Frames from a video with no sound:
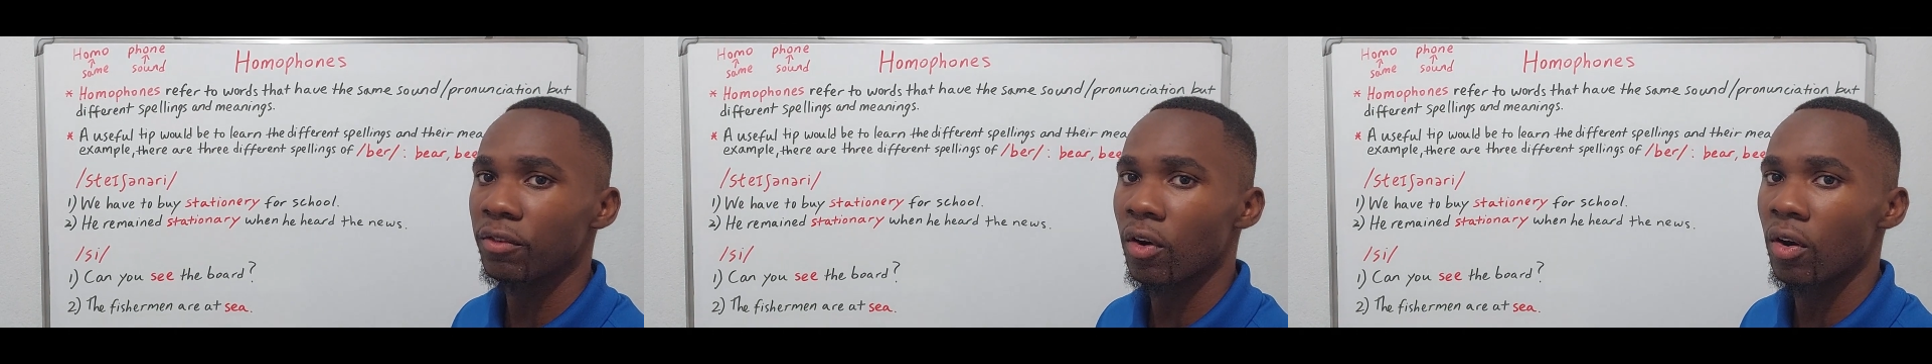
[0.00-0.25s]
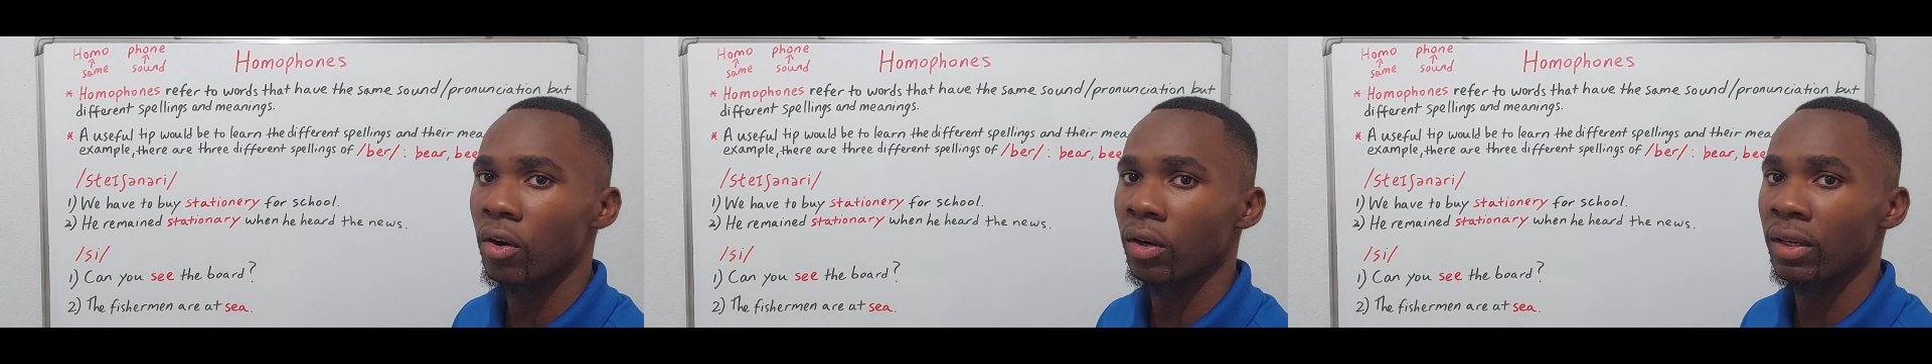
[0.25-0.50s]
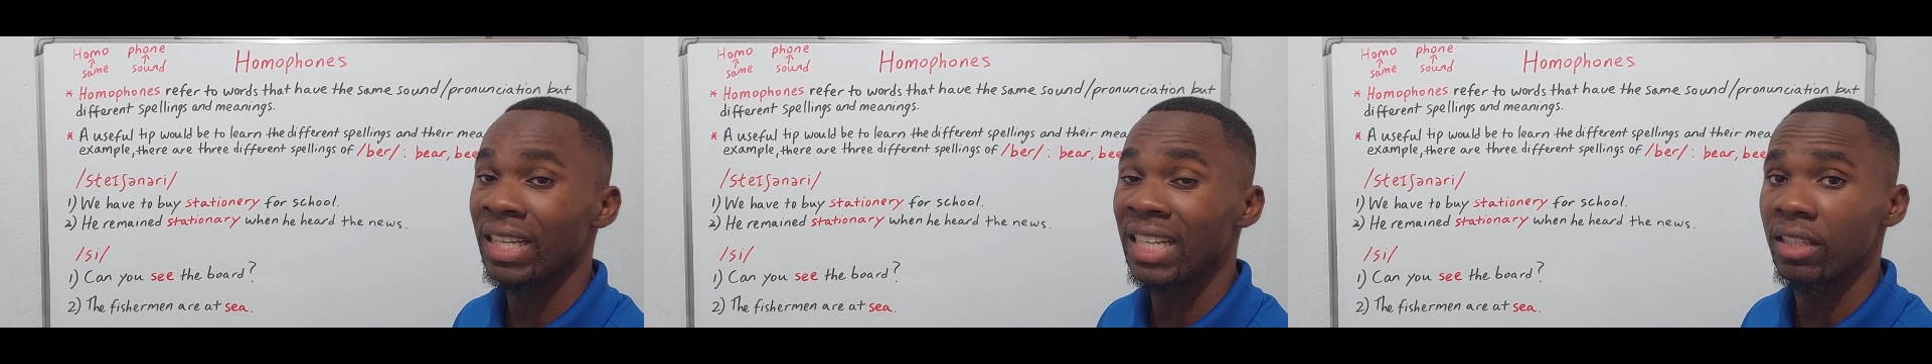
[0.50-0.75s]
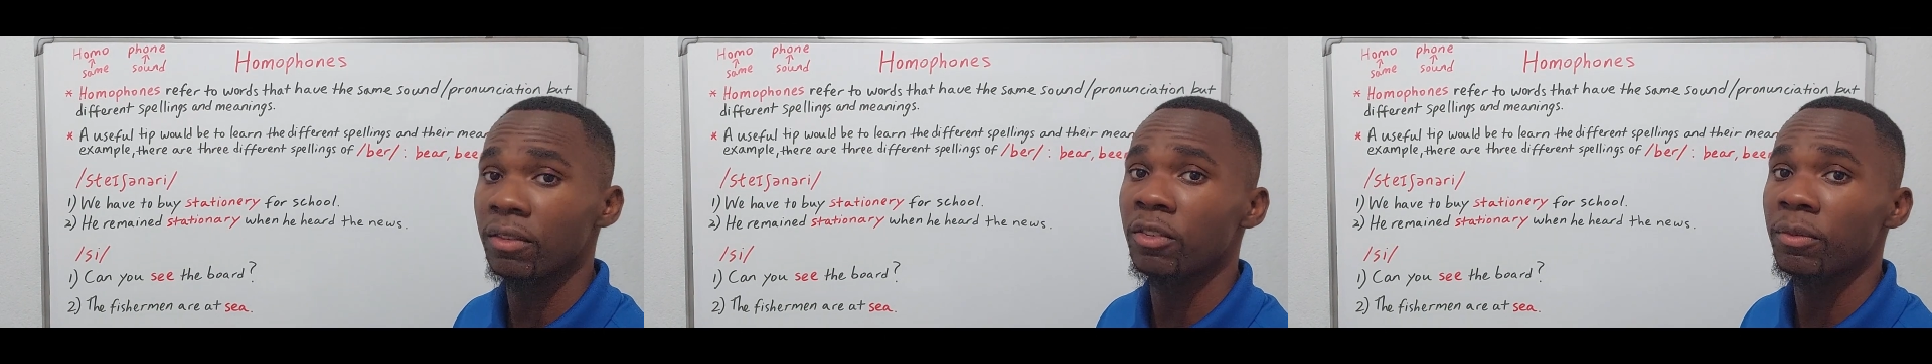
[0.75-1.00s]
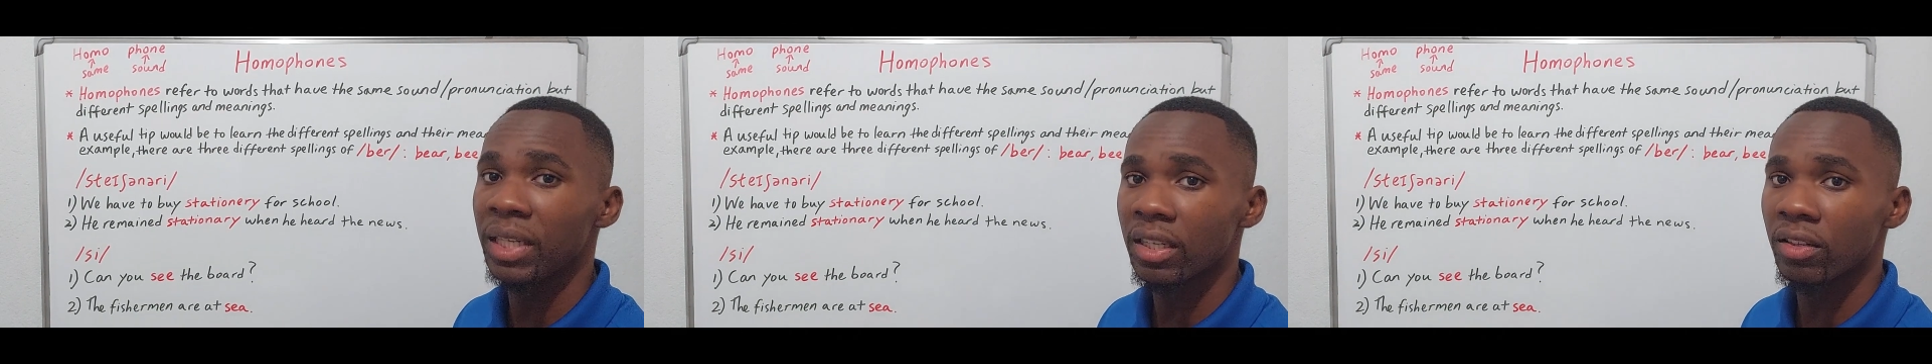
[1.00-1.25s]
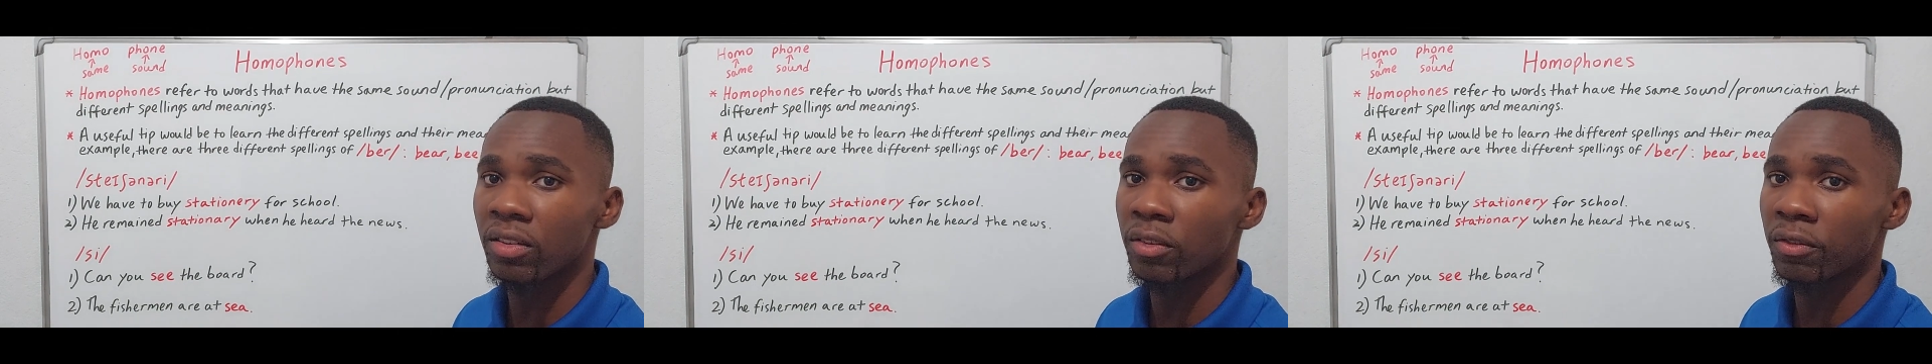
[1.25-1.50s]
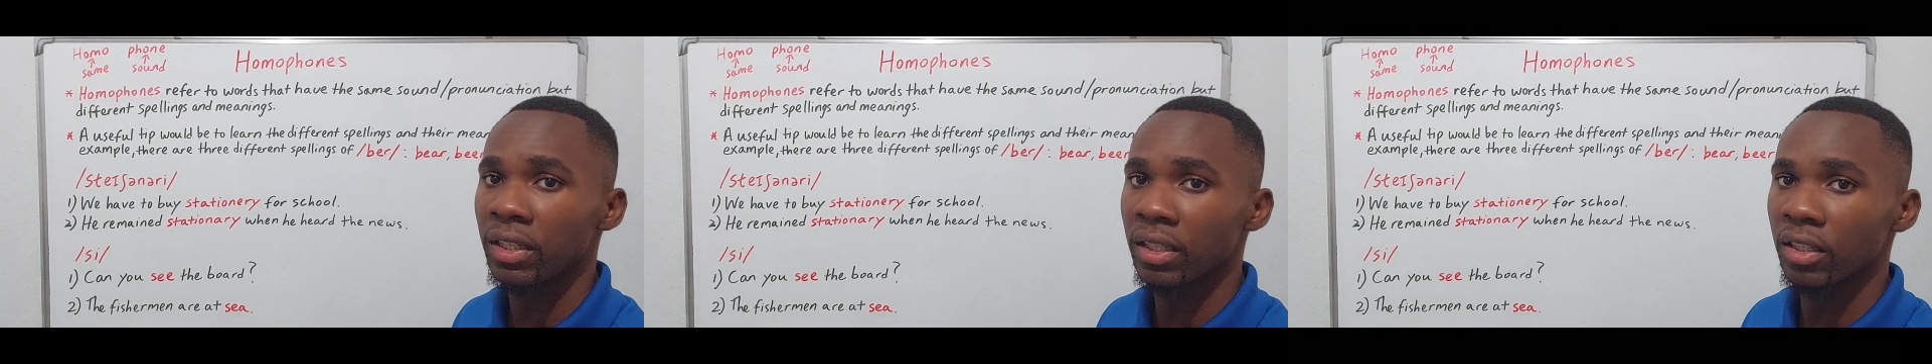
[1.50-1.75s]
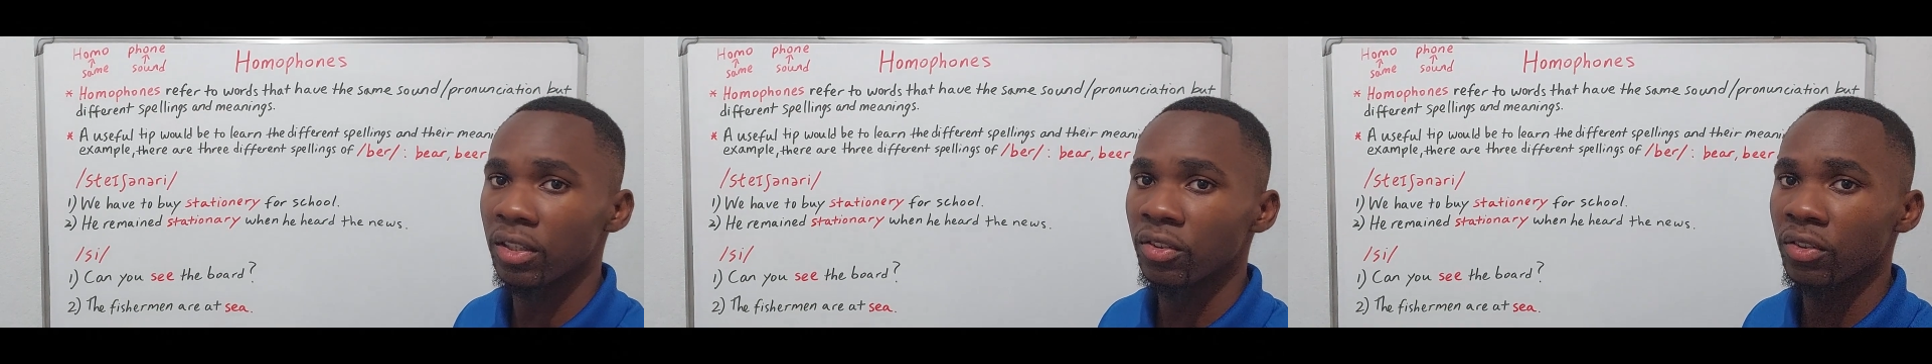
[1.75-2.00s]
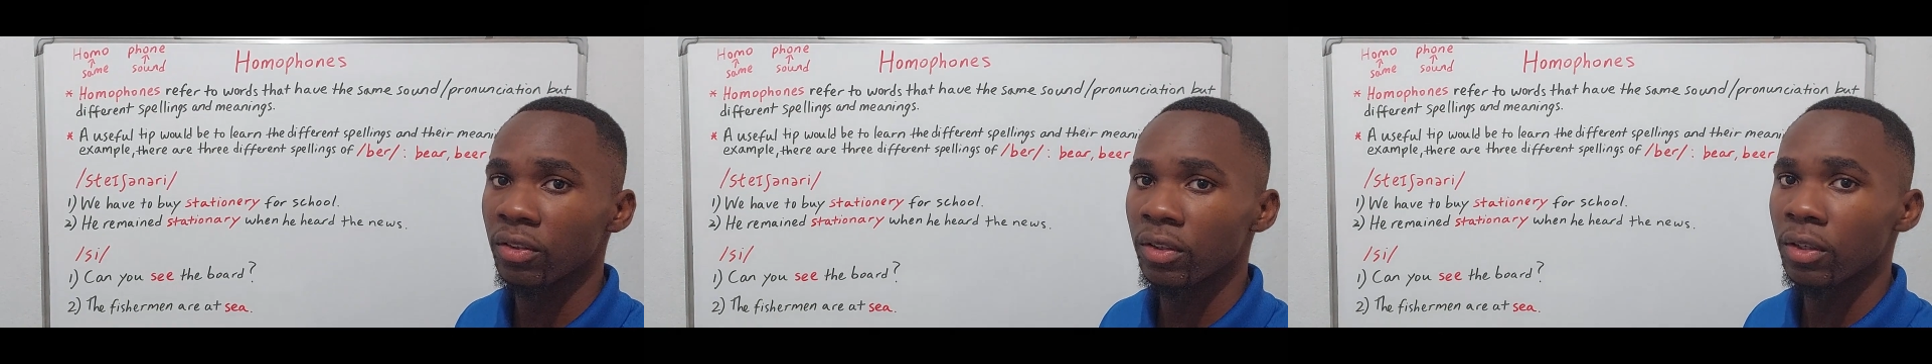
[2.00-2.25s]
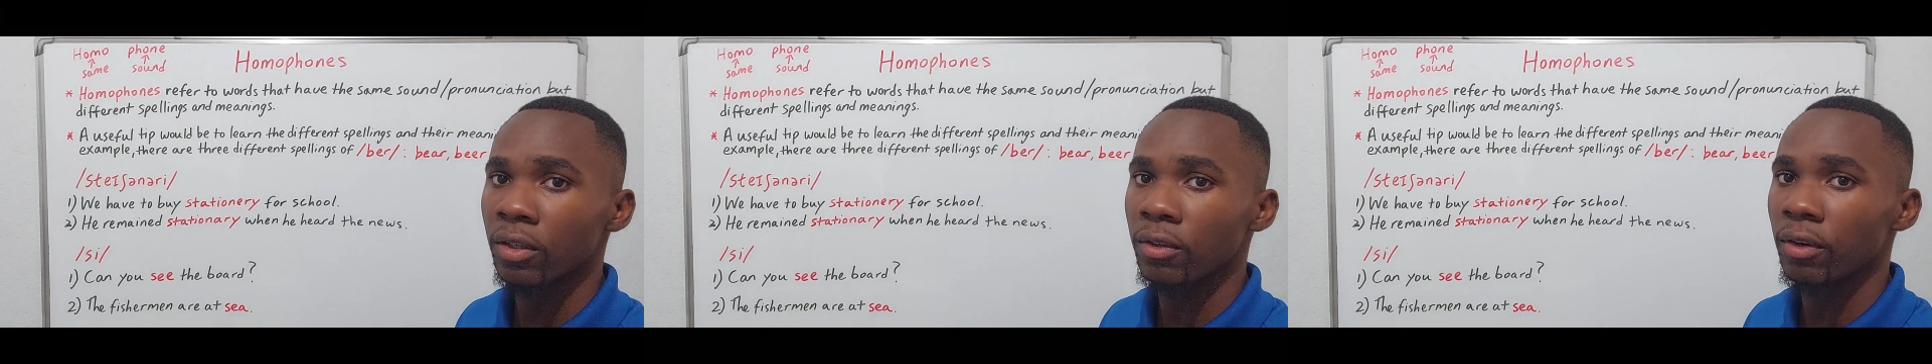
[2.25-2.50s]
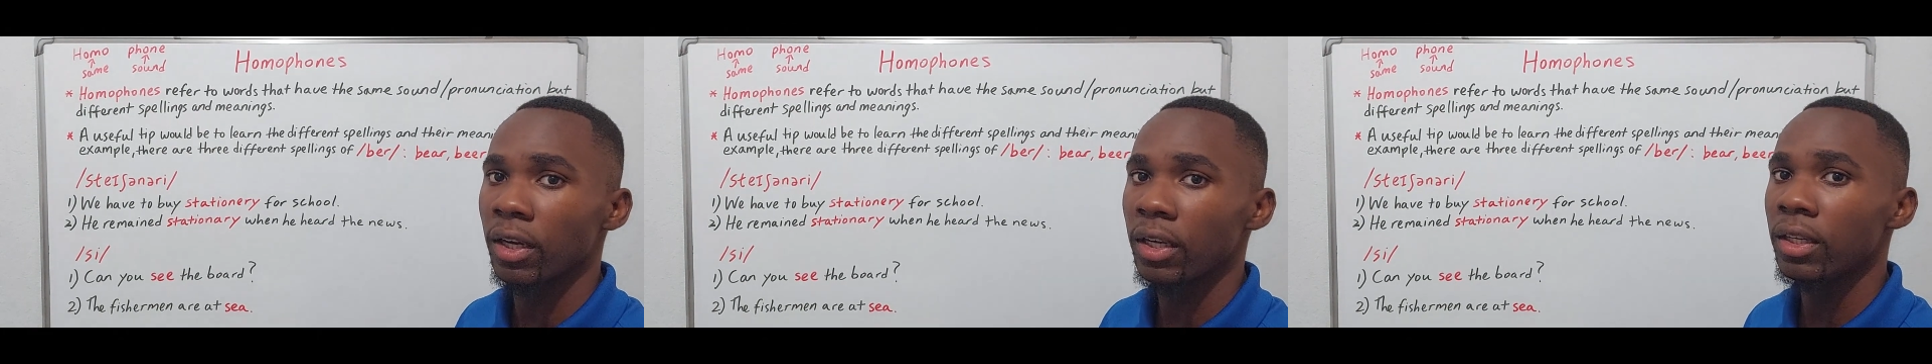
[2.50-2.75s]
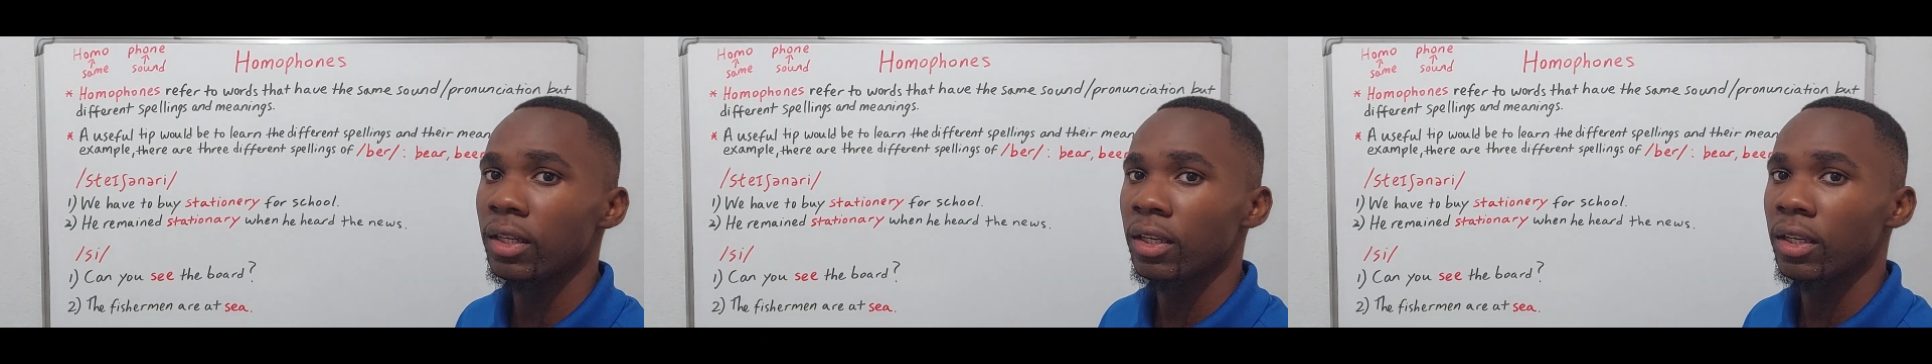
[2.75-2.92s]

for native speakers of English, right?